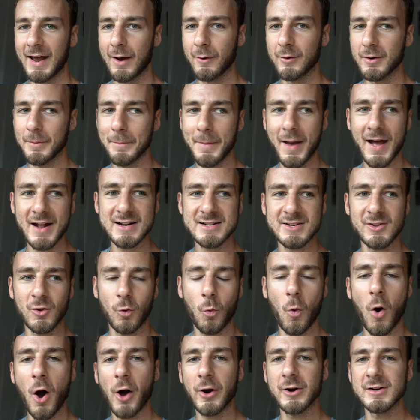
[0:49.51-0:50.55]
I would imagine the
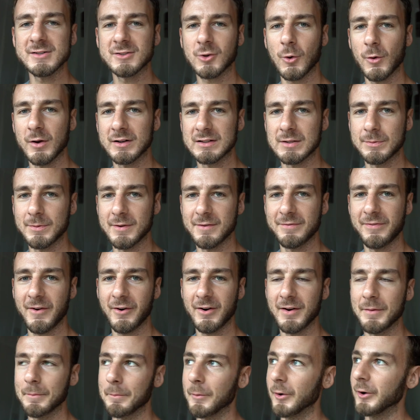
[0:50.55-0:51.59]
water is going to be
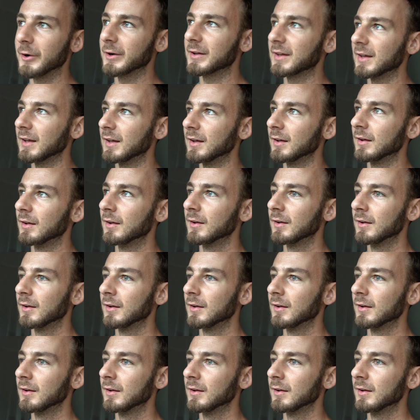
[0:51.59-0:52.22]
very murky,